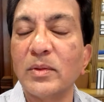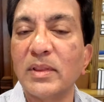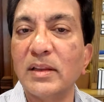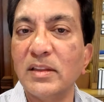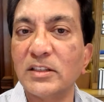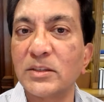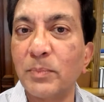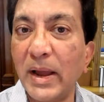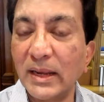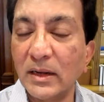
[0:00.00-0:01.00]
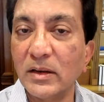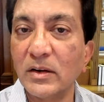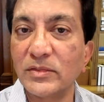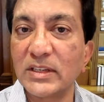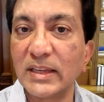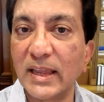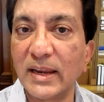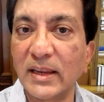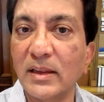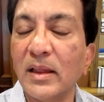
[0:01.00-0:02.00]
that the spinal nerves are
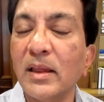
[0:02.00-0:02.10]
getting